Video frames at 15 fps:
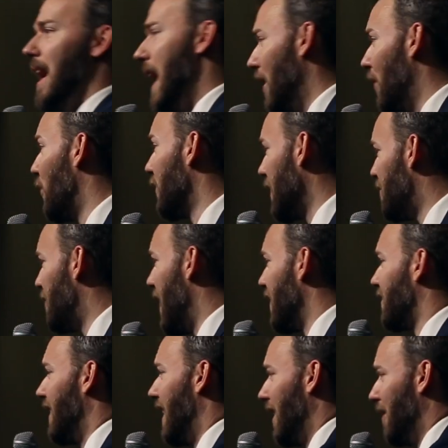Uh, what they
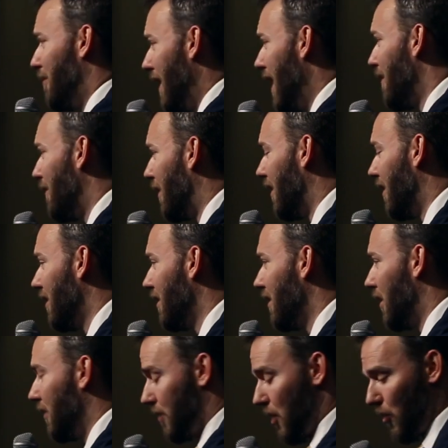passed in
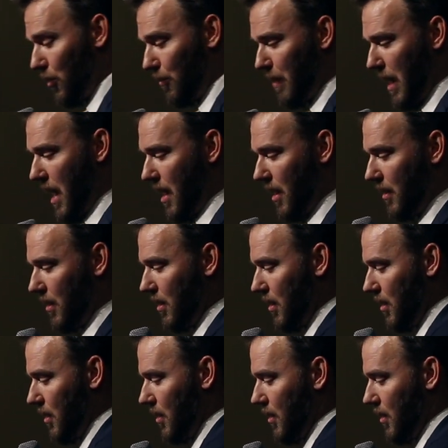Alabama, a total ban,